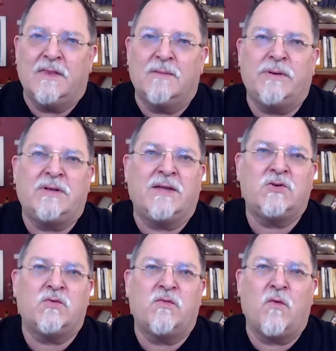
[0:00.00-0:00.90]
the
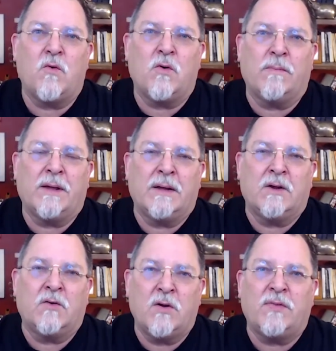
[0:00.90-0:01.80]
potential for
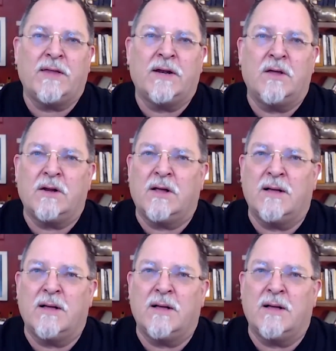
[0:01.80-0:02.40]
growth in a lot of